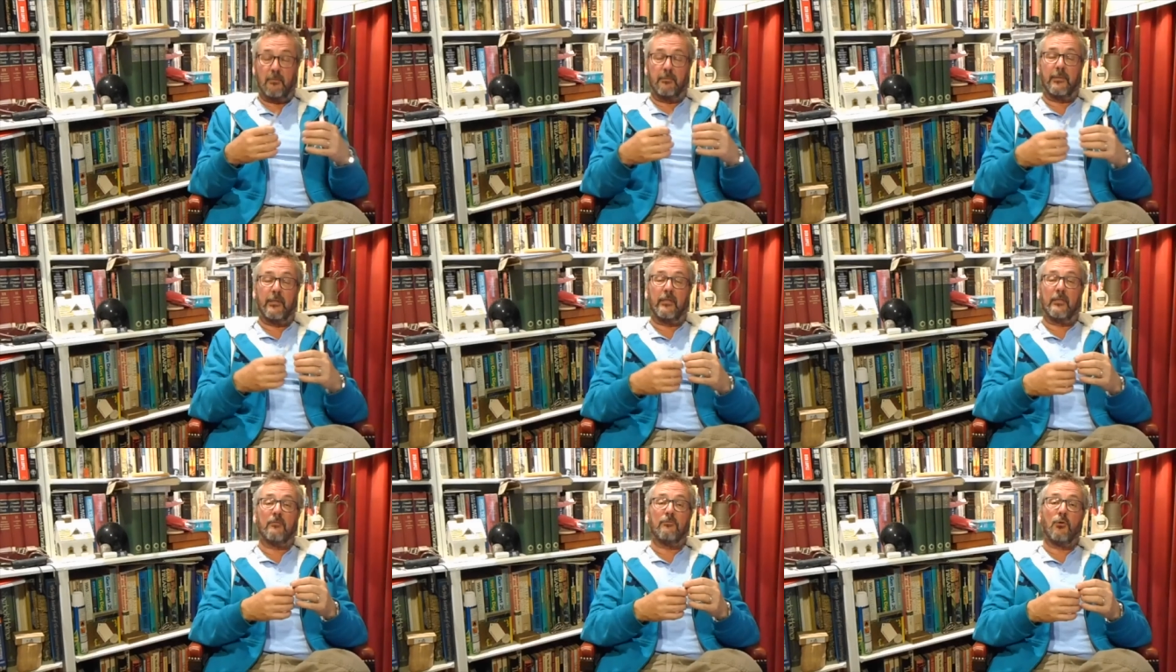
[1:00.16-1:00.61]

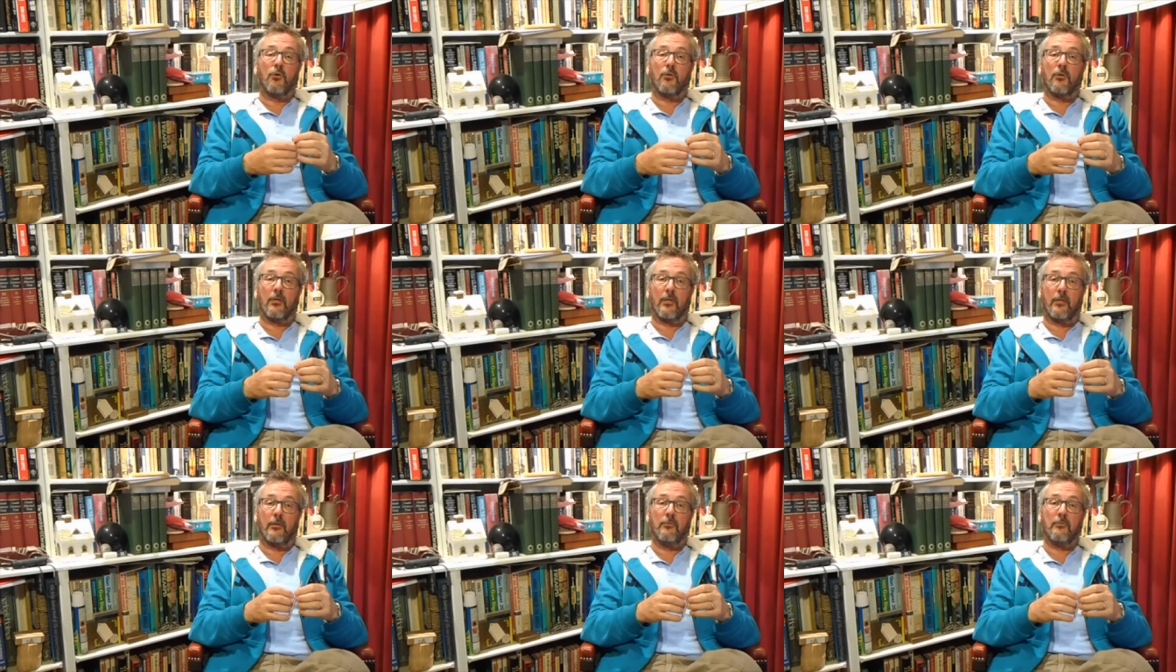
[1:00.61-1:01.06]
completely the
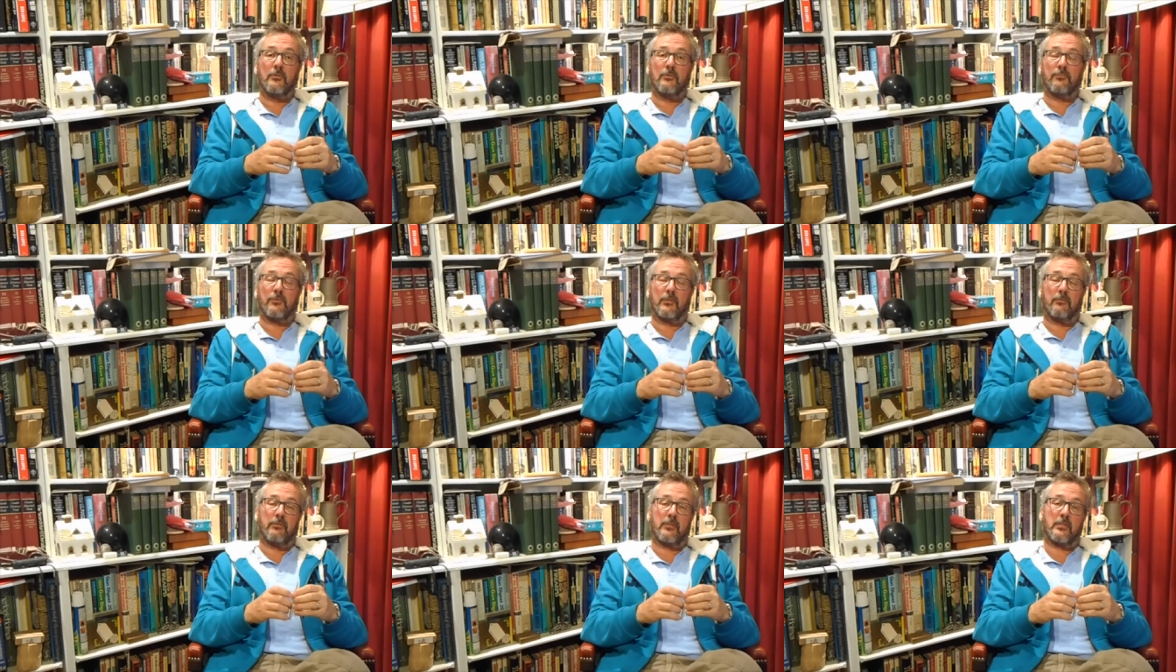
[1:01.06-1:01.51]
wrong clothes
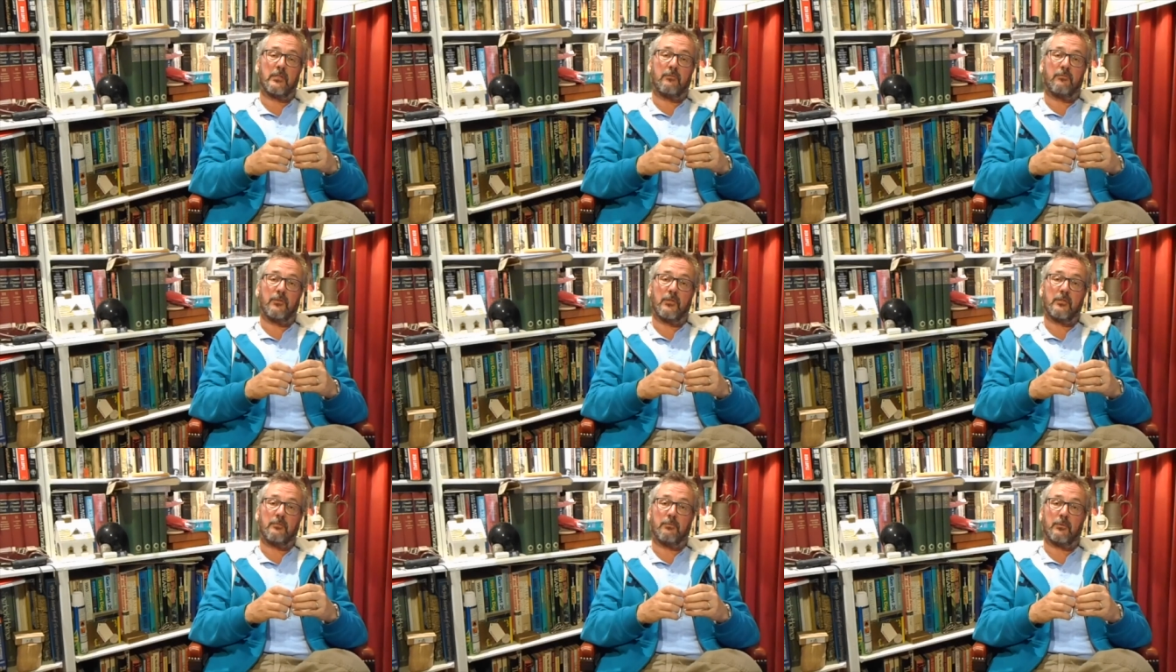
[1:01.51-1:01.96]
for the rest
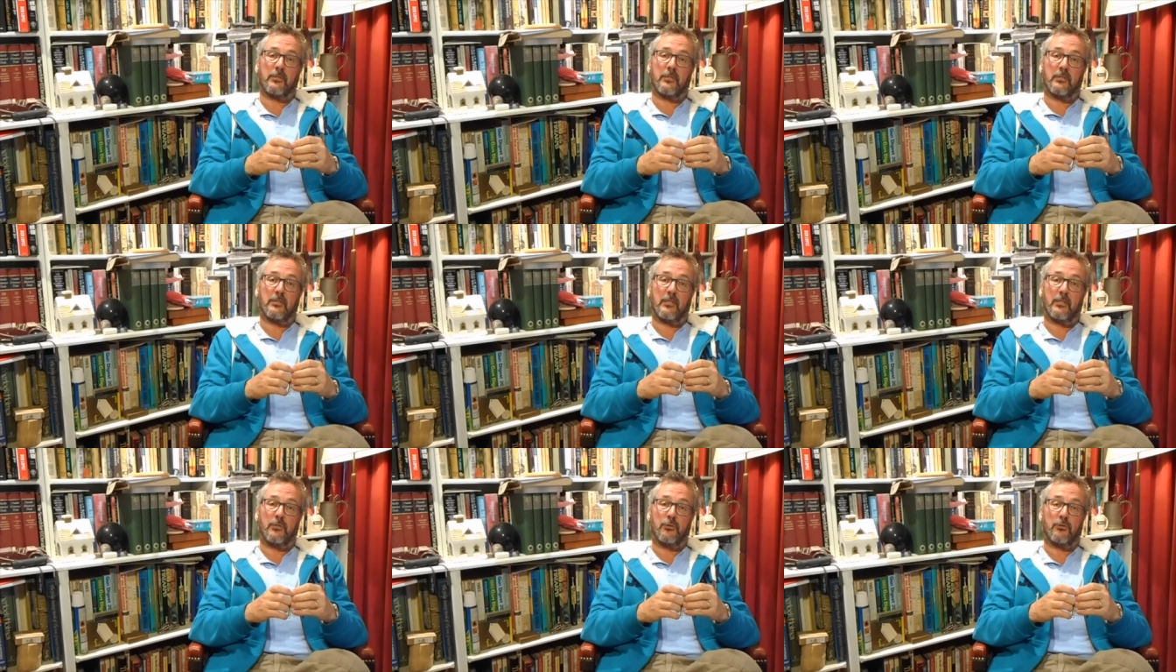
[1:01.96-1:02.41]
of this
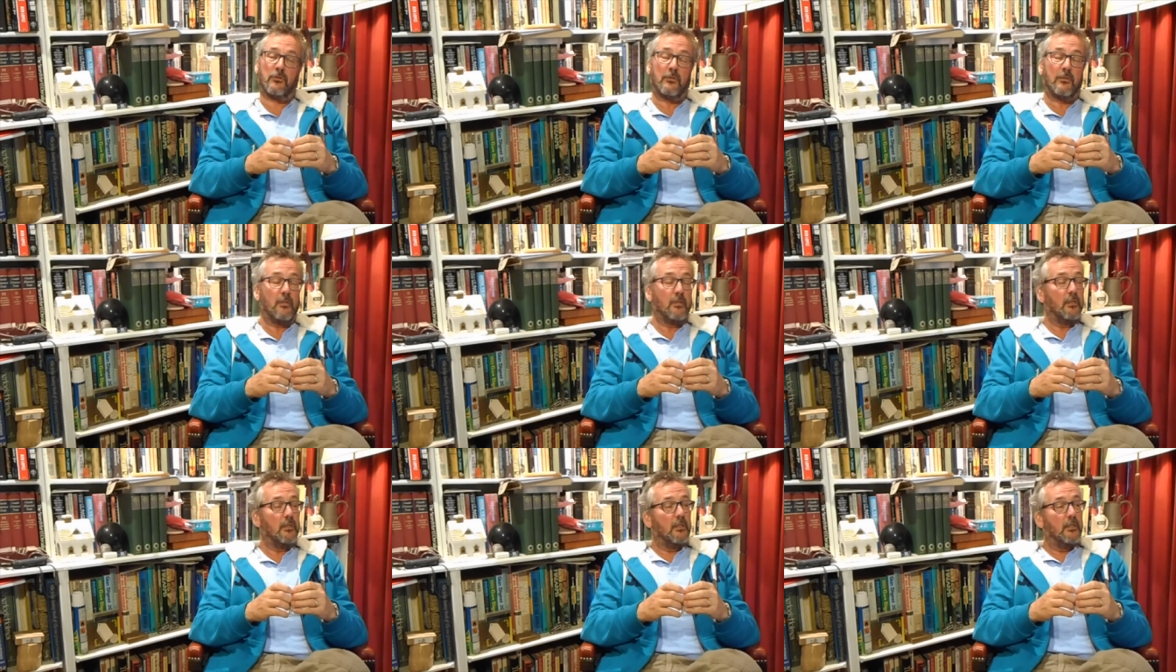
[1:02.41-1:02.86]
presentation.